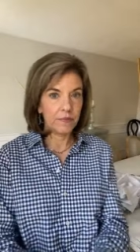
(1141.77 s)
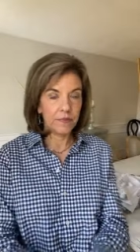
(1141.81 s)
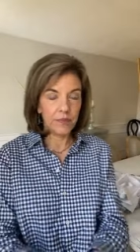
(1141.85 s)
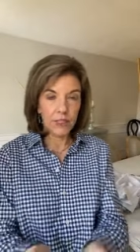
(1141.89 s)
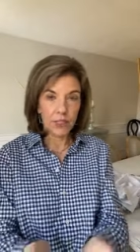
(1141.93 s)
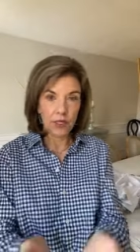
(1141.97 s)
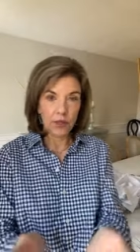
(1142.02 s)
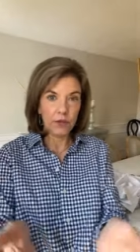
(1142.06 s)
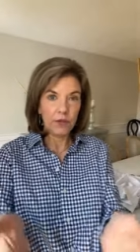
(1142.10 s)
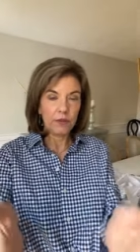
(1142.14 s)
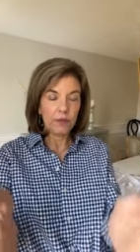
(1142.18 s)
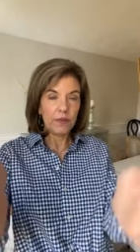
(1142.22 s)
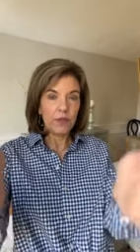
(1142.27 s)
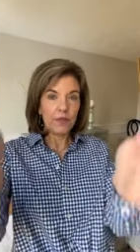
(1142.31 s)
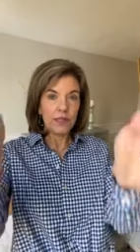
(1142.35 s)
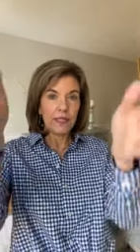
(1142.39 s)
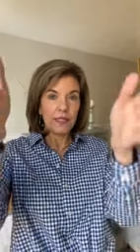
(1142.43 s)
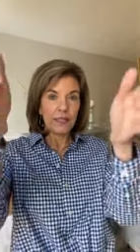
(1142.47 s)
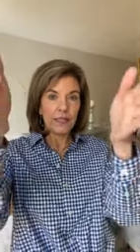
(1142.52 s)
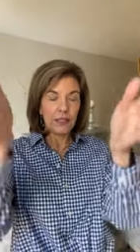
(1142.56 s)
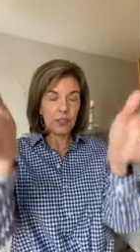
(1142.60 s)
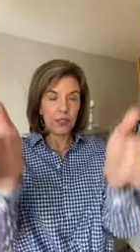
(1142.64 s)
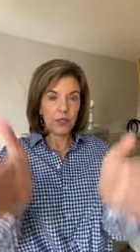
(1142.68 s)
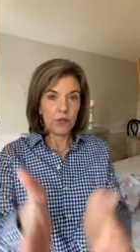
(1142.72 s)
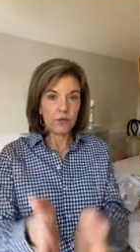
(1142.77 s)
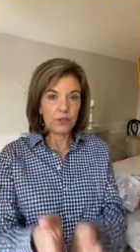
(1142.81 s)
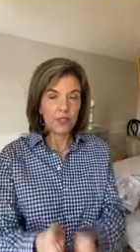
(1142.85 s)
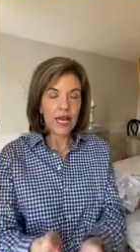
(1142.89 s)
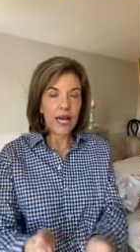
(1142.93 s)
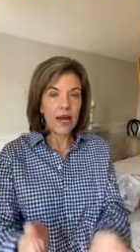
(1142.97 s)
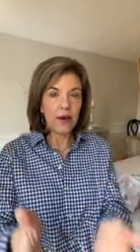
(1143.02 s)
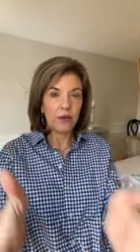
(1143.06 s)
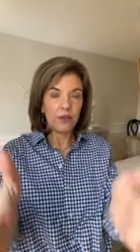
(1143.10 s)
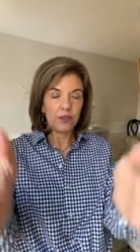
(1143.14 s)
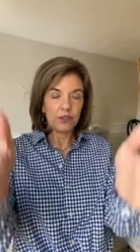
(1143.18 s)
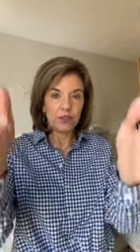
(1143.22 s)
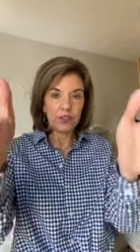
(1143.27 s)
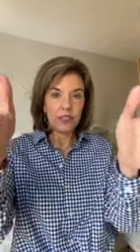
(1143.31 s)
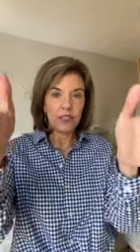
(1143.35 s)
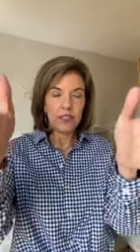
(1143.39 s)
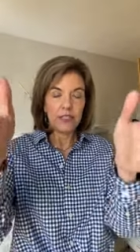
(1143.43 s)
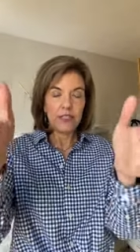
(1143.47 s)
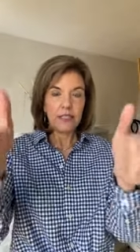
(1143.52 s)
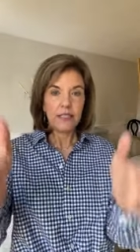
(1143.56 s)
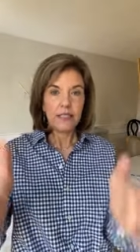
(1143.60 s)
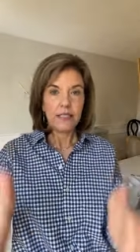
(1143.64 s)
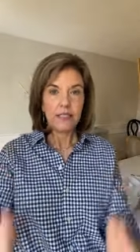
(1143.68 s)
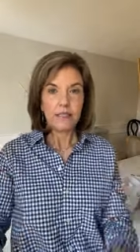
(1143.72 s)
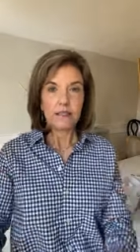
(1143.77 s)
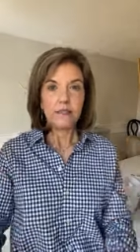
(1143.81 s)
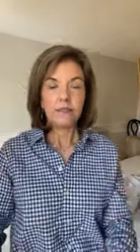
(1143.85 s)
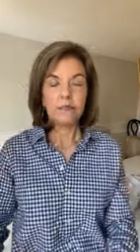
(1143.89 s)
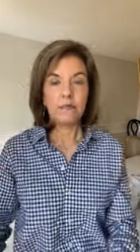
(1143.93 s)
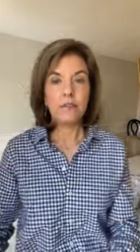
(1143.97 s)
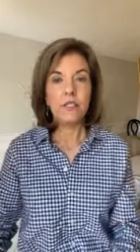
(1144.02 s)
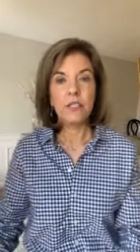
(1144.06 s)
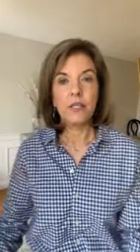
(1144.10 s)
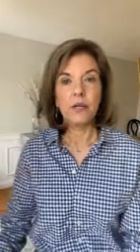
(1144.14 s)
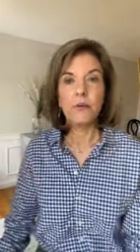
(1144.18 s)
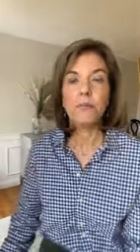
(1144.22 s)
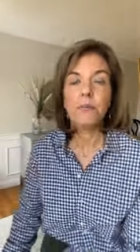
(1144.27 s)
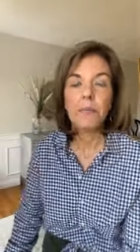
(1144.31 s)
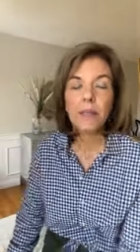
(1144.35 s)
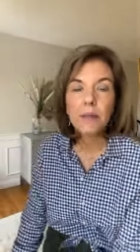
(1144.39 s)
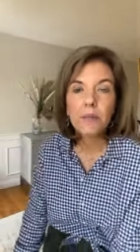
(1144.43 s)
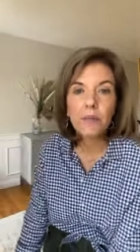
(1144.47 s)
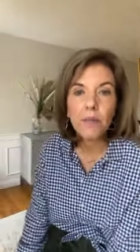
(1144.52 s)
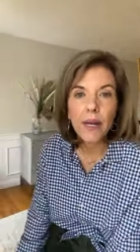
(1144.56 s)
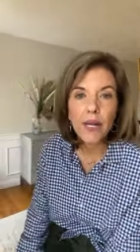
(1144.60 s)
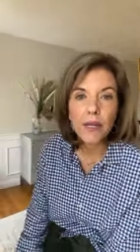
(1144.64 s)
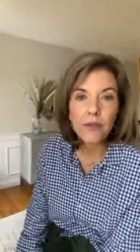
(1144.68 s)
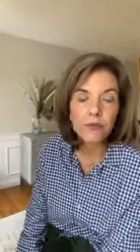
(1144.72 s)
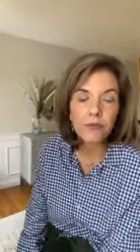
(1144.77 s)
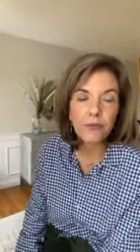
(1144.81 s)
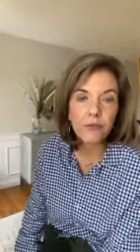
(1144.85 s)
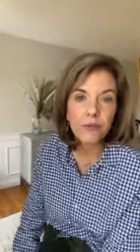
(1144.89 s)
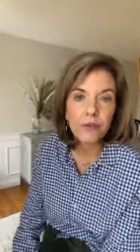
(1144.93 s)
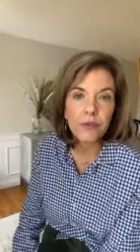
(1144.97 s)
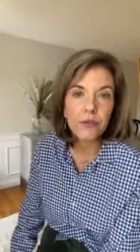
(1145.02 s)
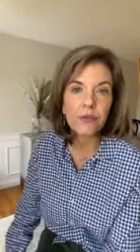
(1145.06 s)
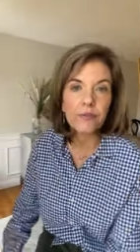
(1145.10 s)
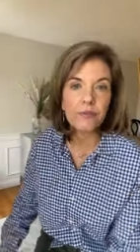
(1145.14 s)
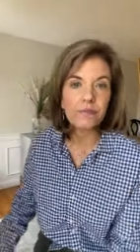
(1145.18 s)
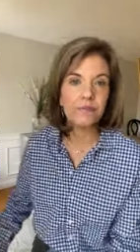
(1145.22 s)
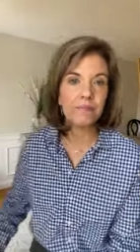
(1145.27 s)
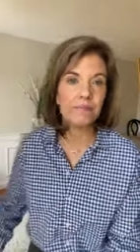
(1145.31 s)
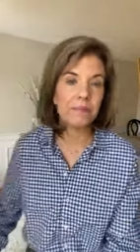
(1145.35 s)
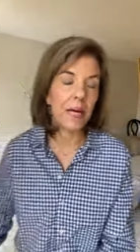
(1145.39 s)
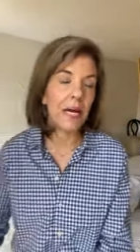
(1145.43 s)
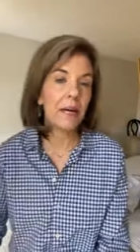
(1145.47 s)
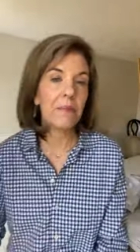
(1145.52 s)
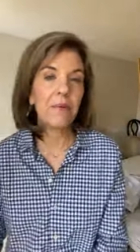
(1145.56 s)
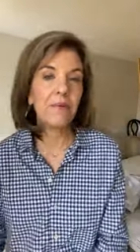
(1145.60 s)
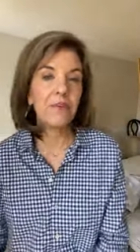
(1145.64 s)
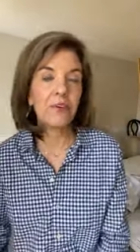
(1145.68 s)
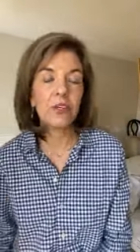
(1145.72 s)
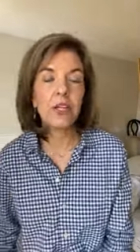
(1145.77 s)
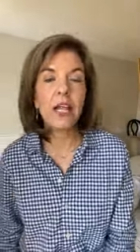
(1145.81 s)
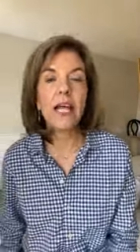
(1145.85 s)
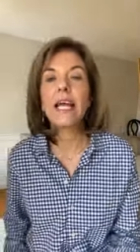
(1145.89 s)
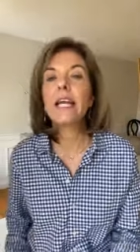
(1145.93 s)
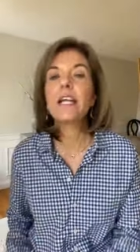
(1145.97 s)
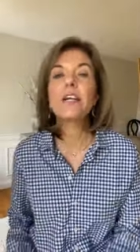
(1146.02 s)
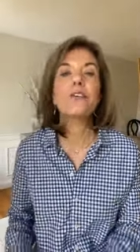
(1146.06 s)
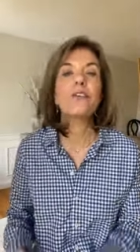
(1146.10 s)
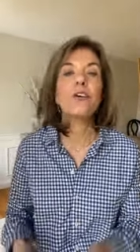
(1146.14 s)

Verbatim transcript: you know, goes out, you know, midway through your bottom of your leg.